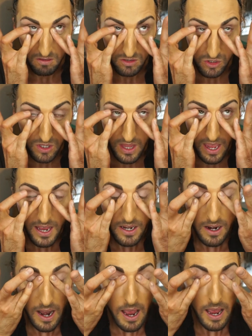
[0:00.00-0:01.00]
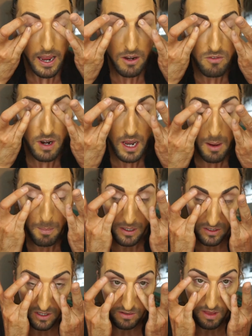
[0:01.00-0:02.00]
to the inner eye, right up
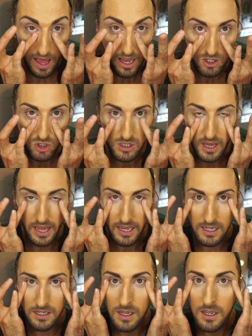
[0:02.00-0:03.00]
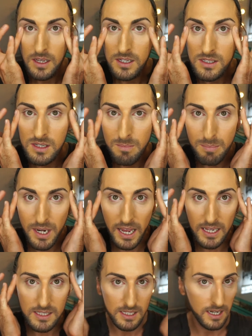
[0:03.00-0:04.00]
under the lash line to
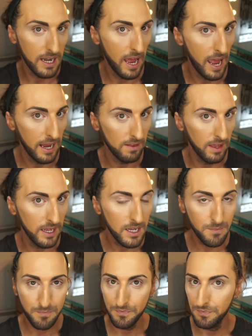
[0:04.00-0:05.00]
brighten and highlight.